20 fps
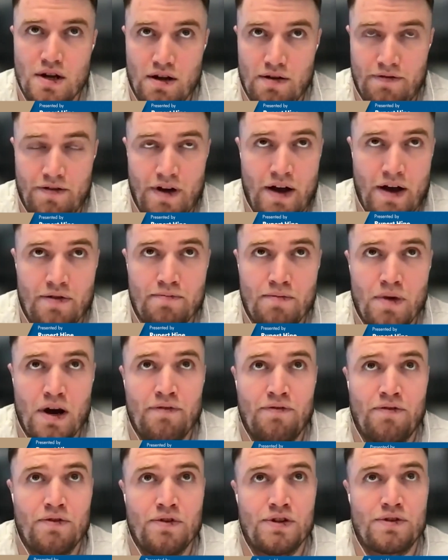Found that
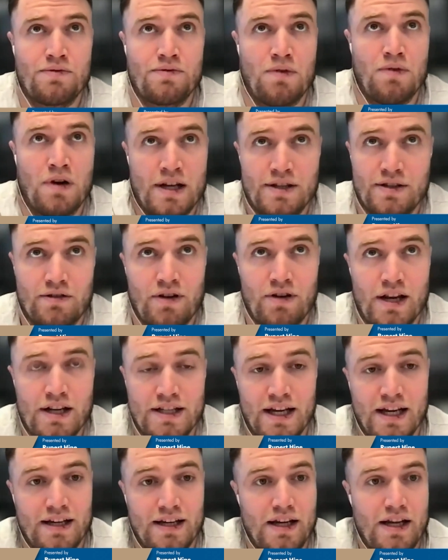mindfulness, while it's a great
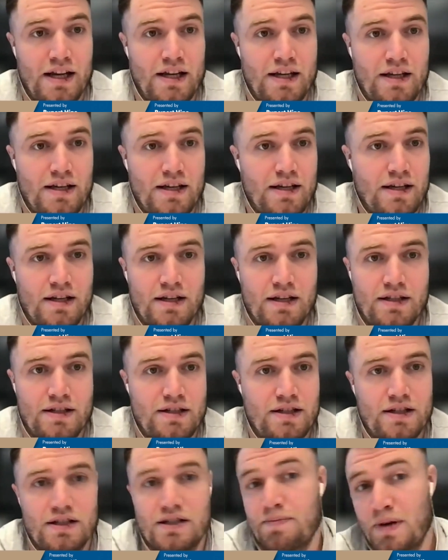technique, is
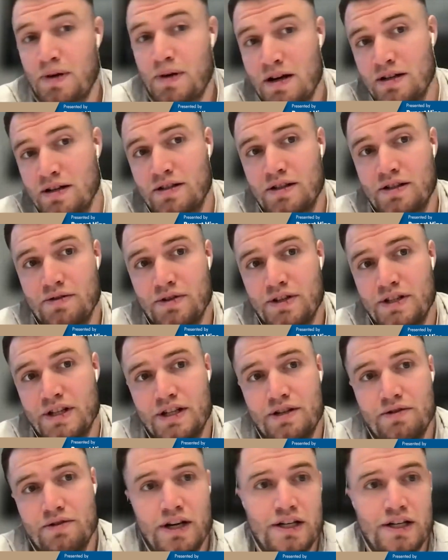just a plaster to a
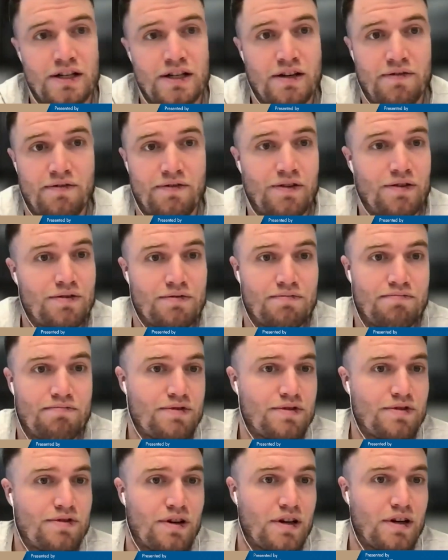situation if you're
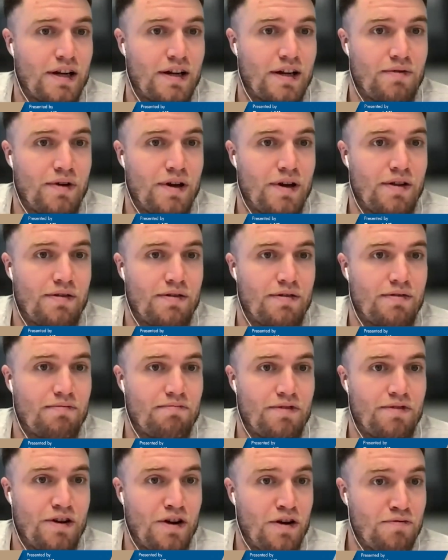struggling with,
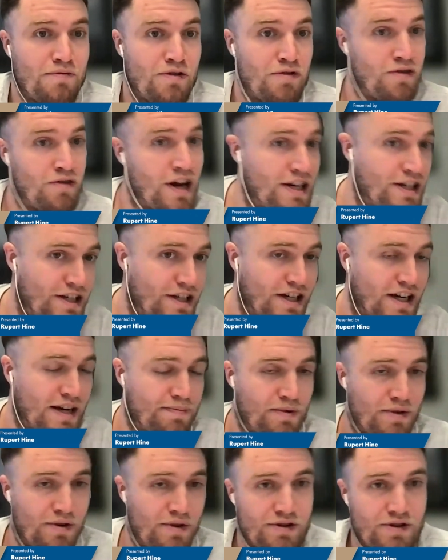your
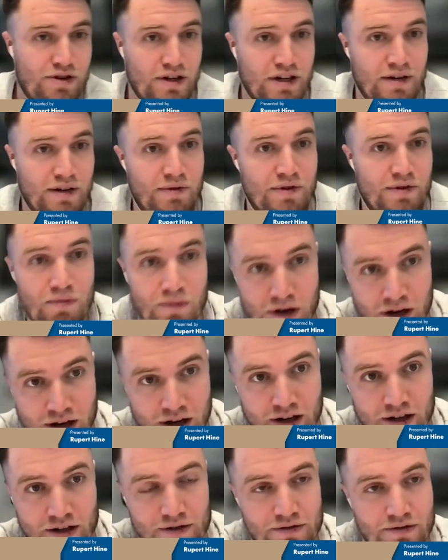relationship, or you're struggling with your
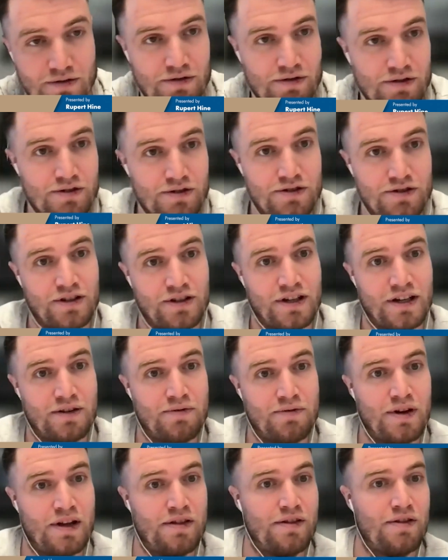work, or you're struggling
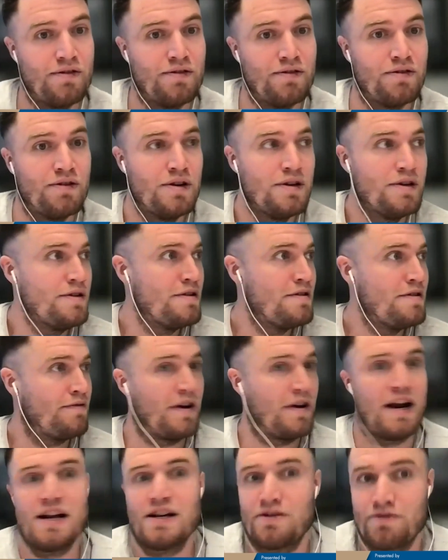with your
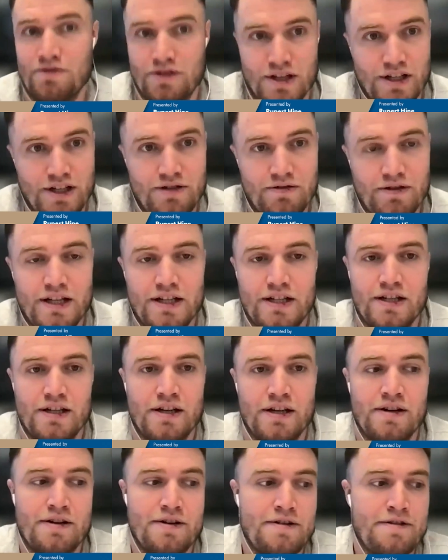financial
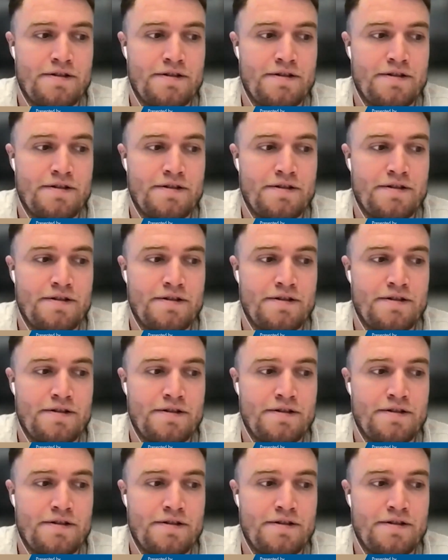situation.